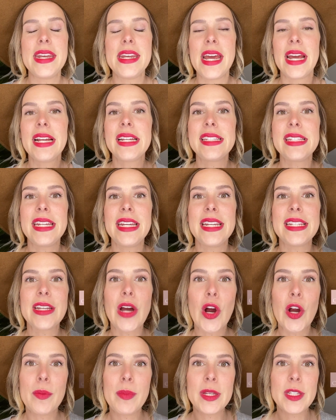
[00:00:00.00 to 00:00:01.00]
next is
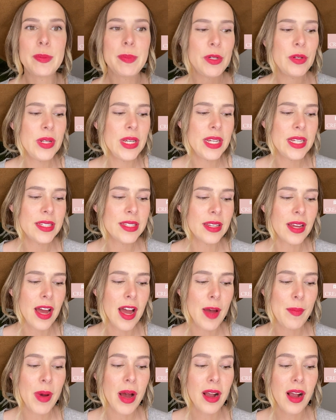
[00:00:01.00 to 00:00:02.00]
RMS Beauty's
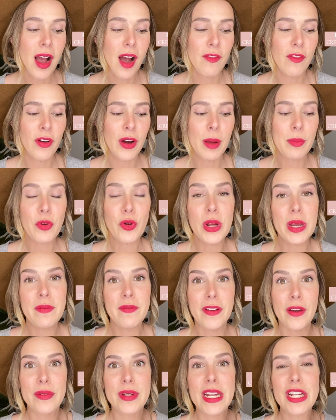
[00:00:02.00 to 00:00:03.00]
Uncover Up
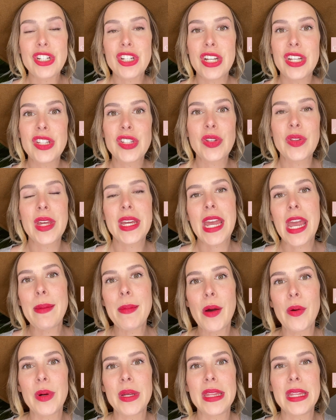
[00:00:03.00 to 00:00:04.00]
Cream Foundation. So they
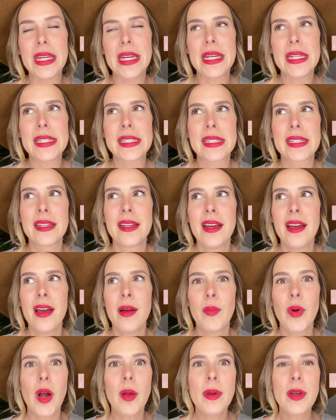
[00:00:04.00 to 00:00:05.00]
came out with this
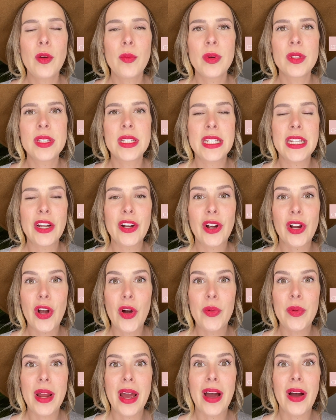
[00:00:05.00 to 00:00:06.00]
probably almost a year
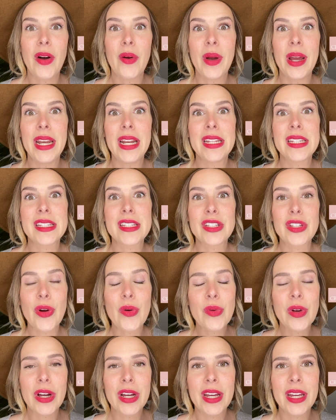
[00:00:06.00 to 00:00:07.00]
ago now, and it's
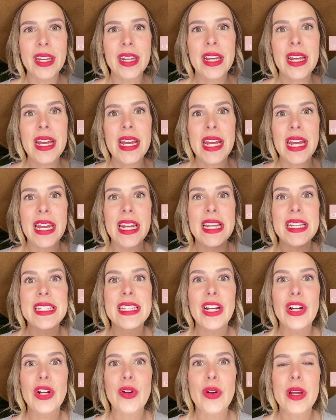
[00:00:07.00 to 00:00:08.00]
so good. It is
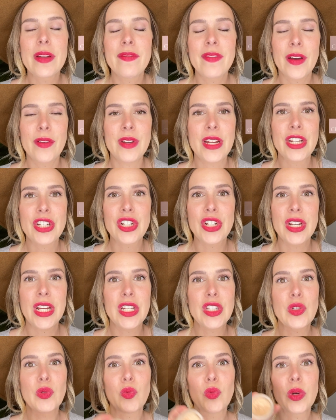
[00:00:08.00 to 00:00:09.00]
their cream foundation.
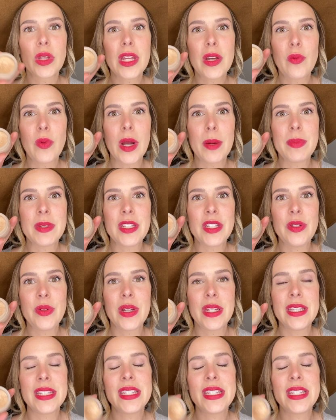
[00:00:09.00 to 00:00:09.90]
It's really whipped, as you can